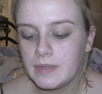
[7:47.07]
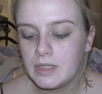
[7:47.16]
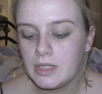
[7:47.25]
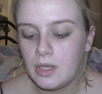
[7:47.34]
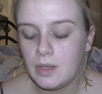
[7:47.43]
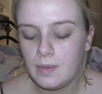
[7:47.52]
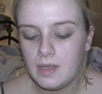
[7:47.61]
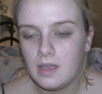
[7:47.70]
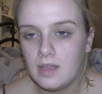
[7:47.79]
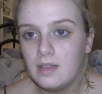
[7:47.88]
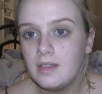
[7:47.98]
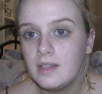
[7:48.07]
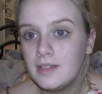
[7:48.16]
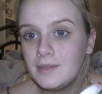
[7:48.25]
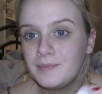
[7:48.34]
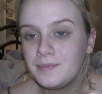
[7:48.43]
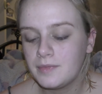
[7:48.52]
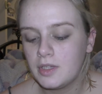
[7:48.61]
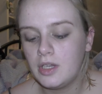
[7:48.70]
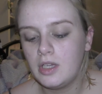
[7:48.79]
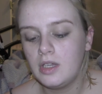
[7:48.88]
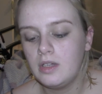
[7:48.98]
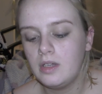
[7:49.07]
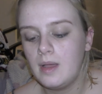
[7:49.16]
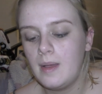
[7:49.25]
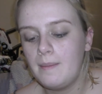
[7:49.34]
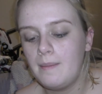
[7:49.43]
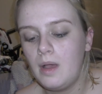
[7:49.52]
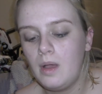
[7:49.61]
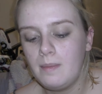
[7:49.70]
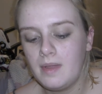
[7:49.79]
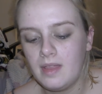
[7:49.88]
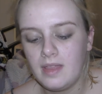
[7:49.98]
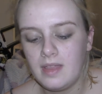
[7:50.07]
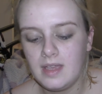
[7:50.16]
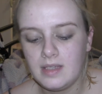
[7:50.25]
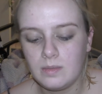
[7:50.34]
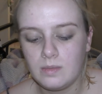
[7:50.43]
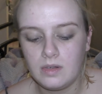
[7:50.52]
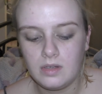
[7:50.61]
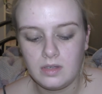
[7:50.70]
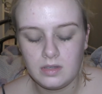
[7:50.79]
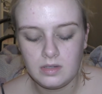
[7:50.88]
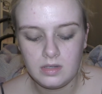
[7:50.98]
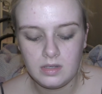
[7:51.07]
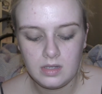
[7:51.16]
So yeah, I'm going to pop this one on.